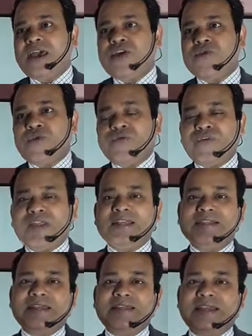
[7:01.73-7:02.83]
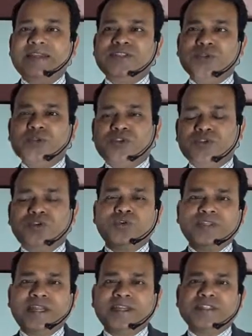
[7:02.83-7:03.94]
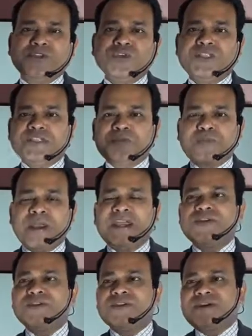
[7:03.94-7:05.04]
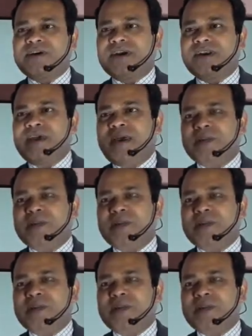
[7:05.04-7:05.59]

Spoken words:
you are feeling that there is no such pain on the heart,